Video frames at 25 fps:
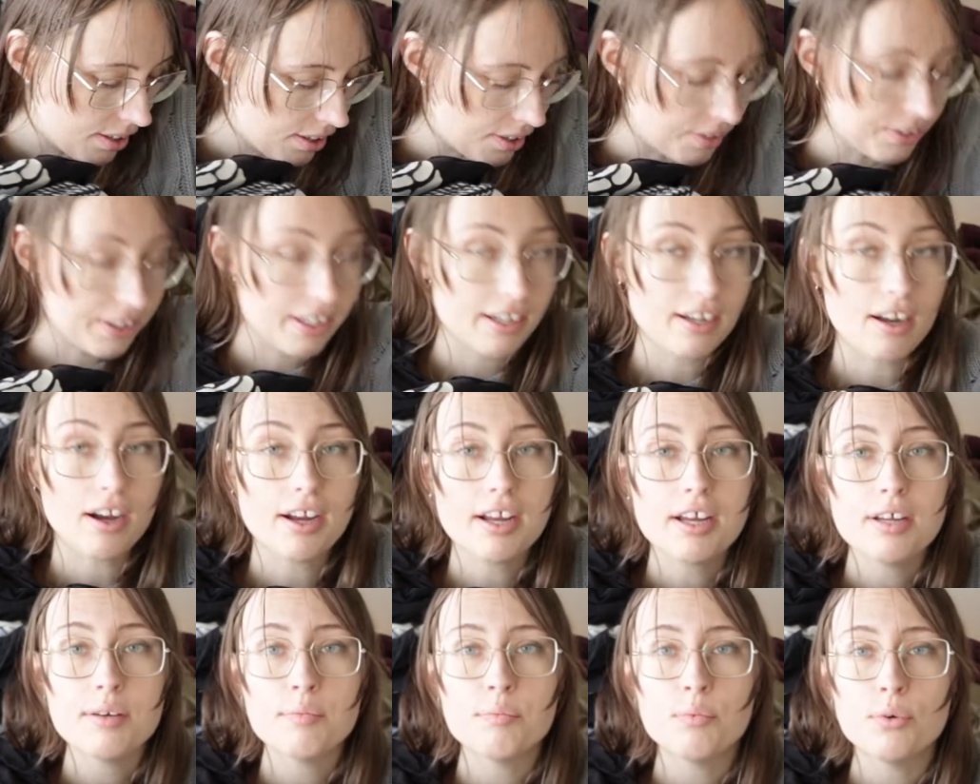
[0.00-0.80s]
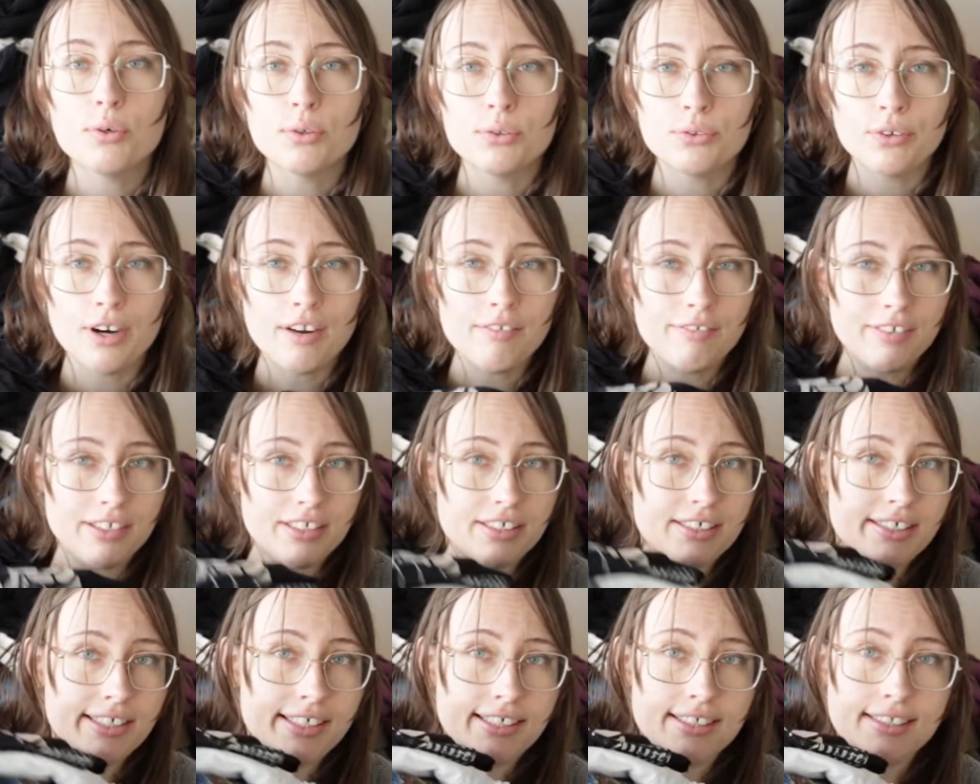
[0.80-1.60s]
Okay, I had more
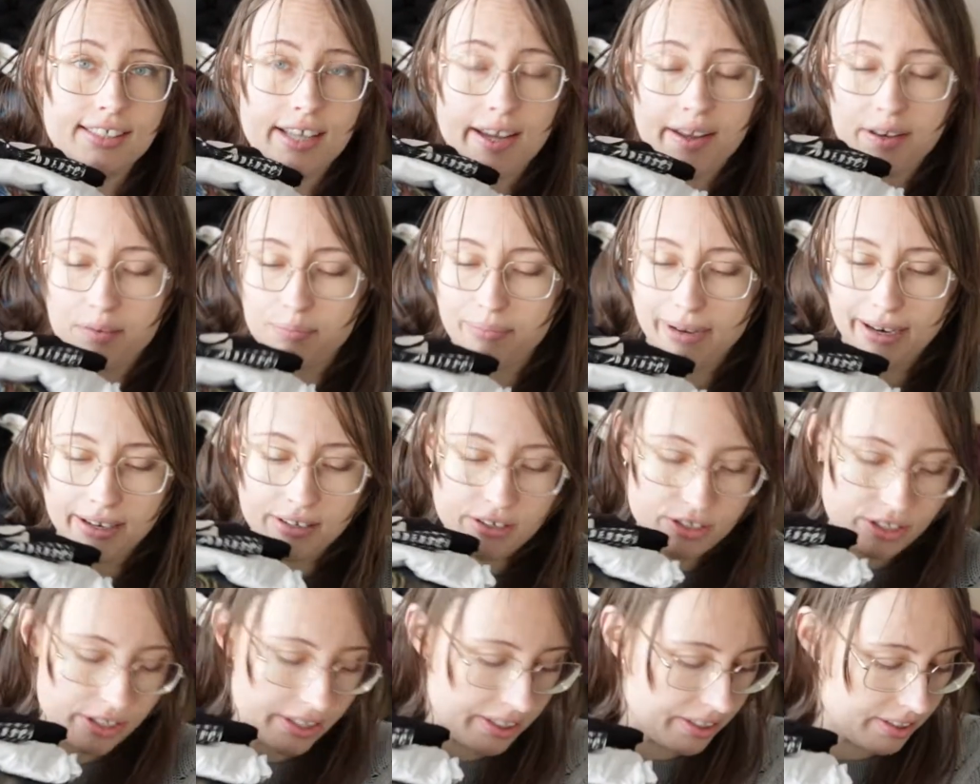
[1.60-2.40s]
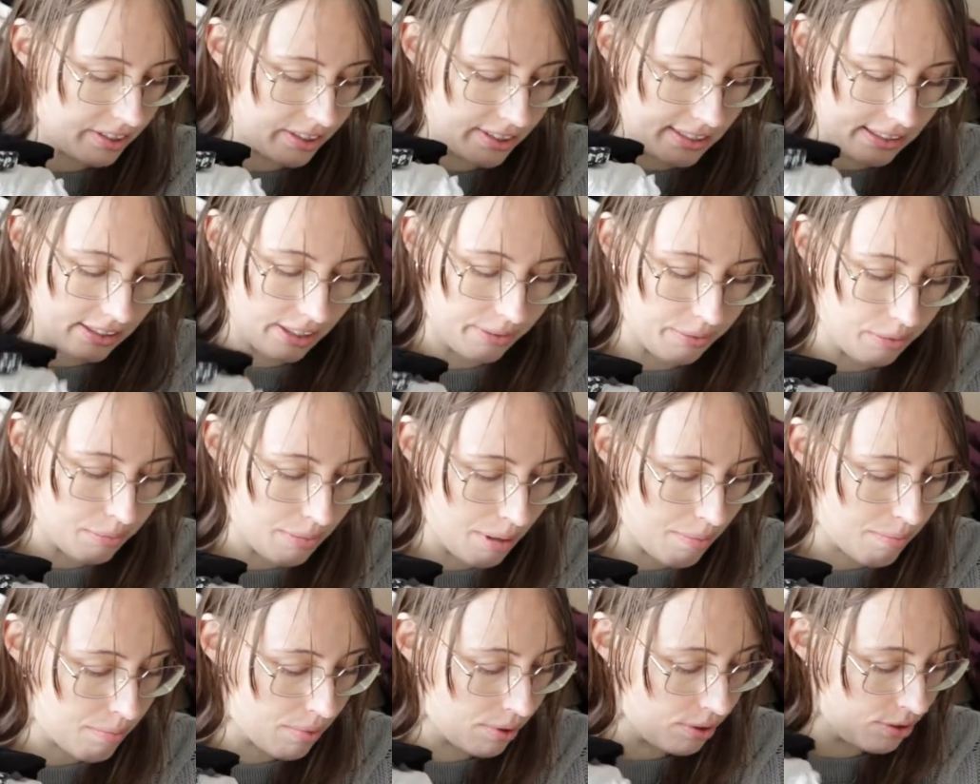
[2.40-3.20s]
graphic tees and band shirts than I
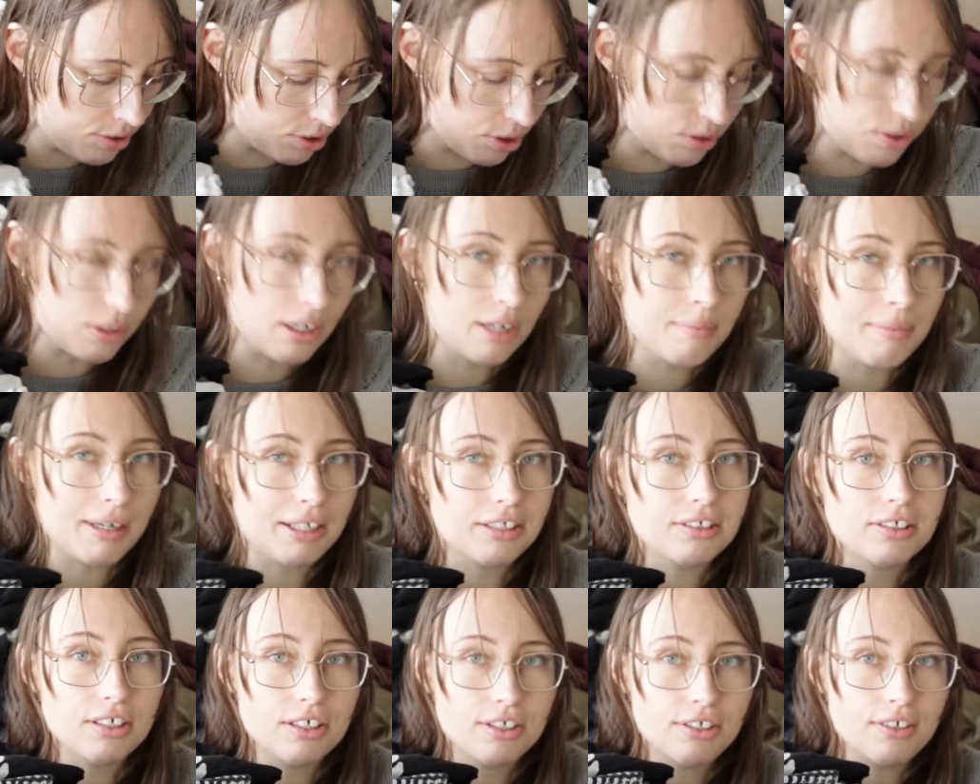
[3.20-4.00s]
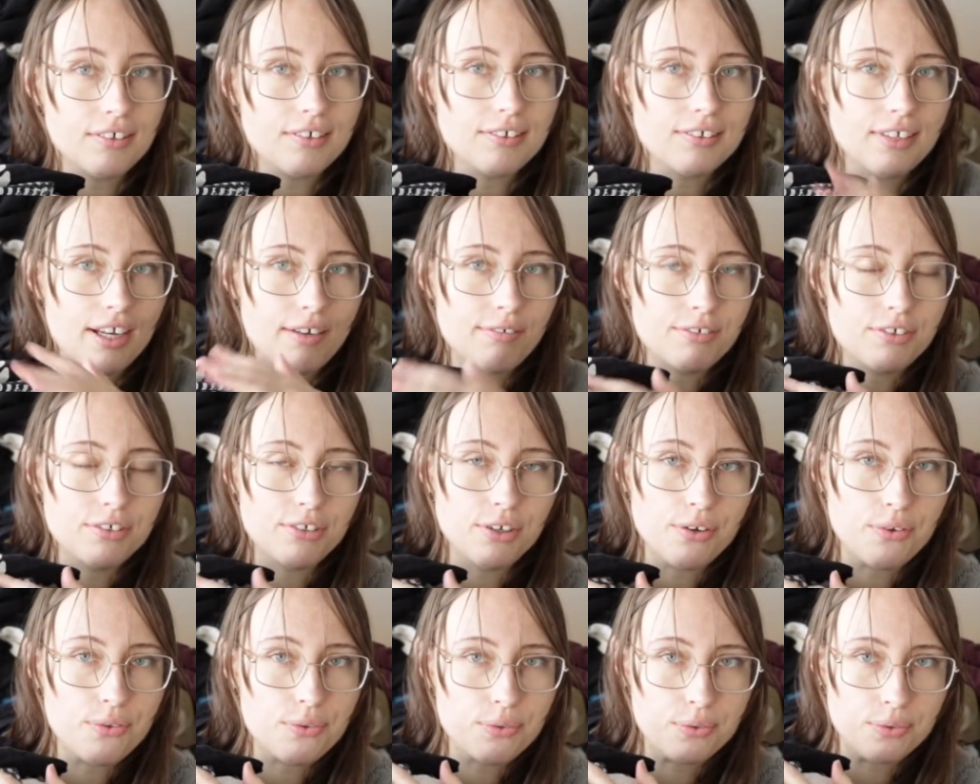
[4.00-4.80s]
remembered, so I'm actually going to have to
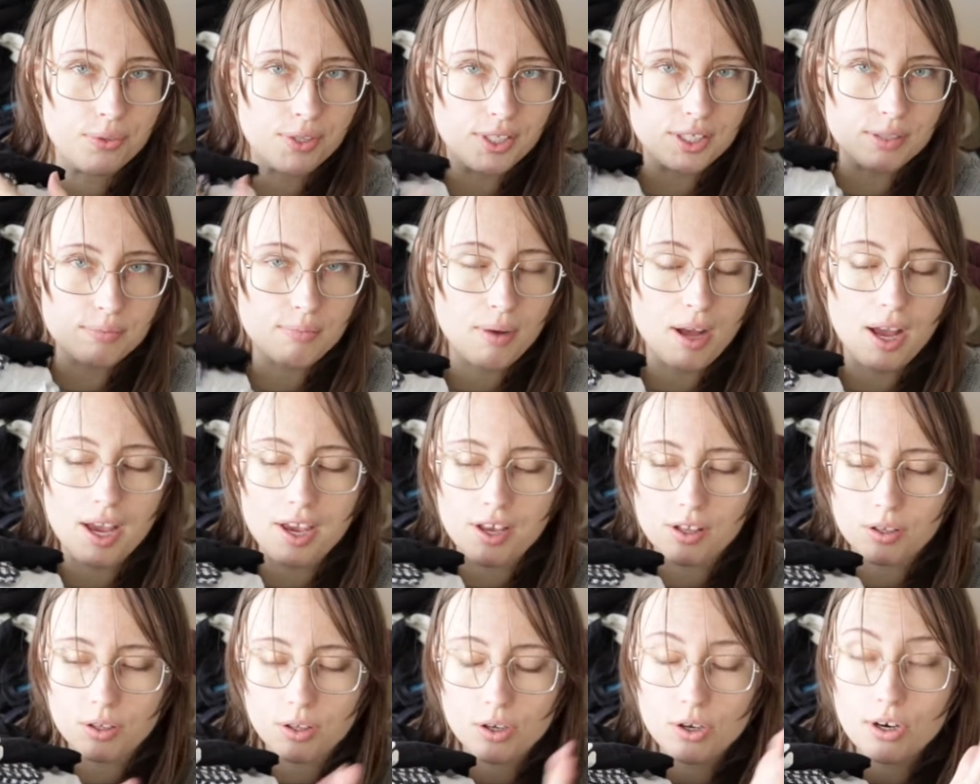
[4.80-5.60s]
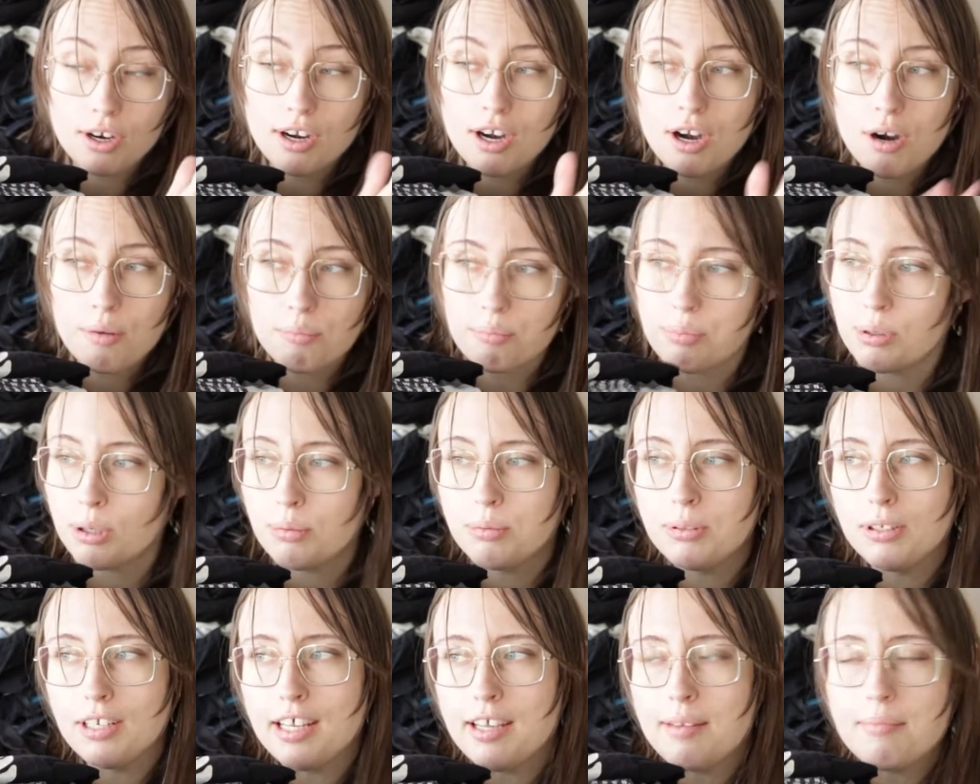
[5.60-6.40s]
go through this pile
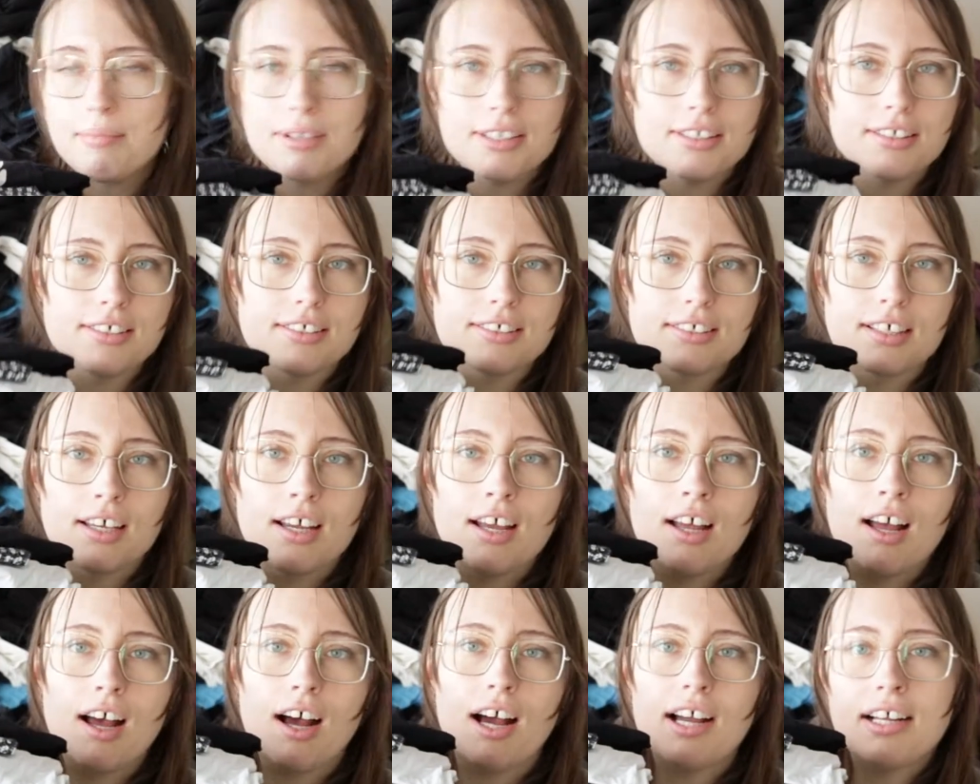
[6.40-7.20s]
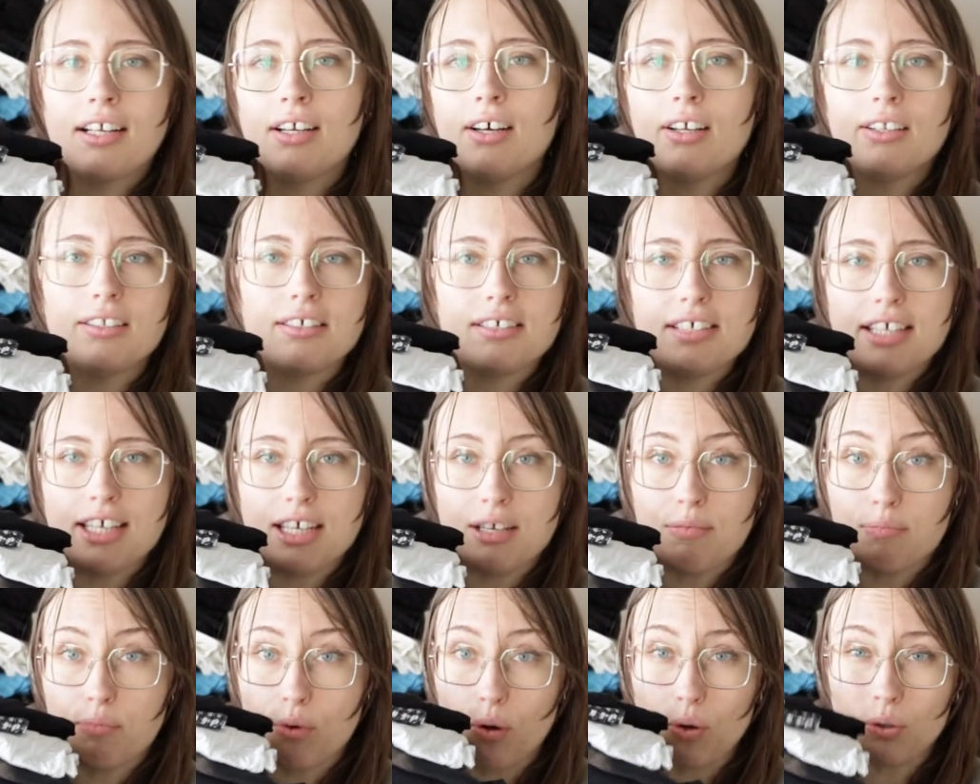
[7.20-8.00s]
properly because I can't
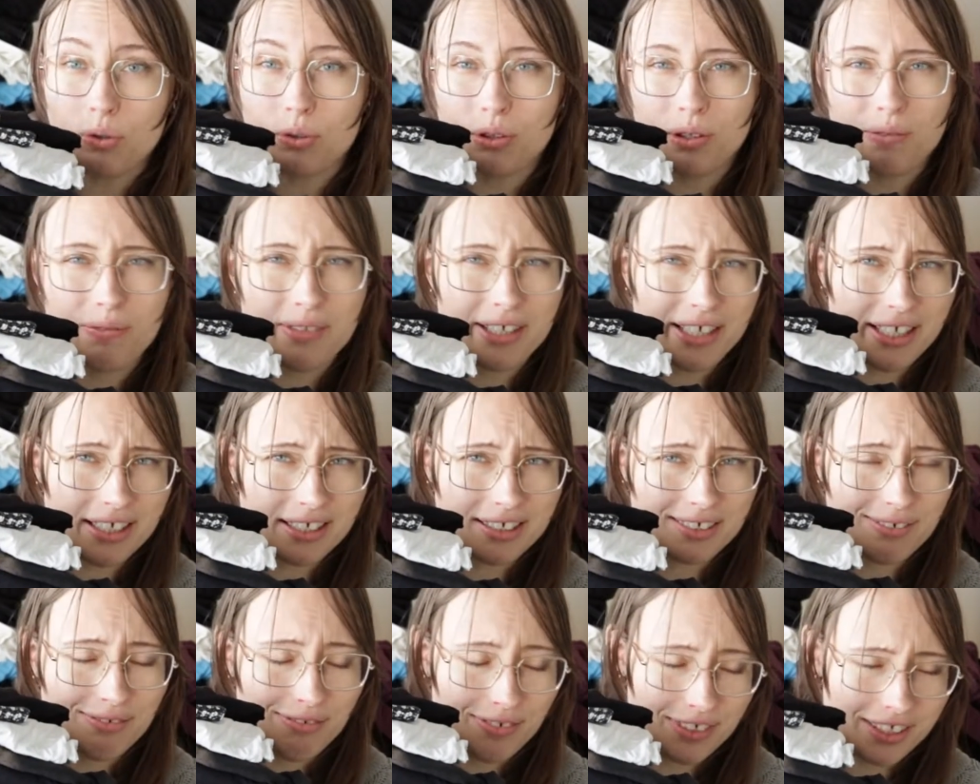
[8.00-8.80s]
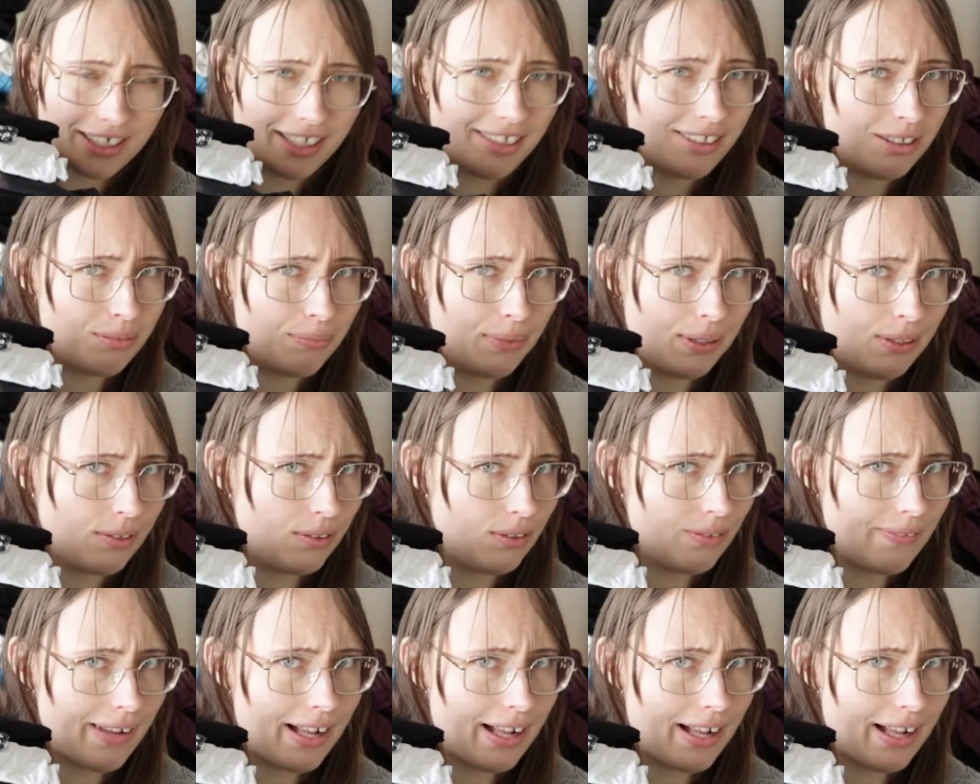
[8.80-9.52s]
keep all of these for sentimental